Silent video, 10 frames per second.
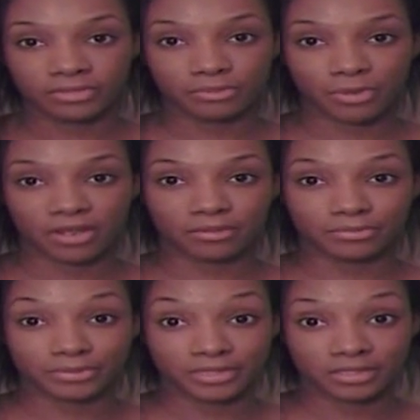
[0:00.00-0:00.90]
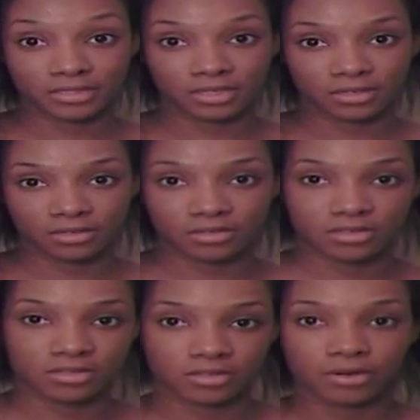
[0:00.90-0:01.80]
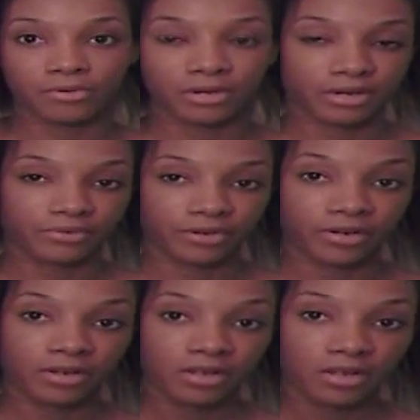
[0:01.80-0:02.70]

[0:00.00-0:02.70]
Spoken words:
to make them 16 inches or whatever.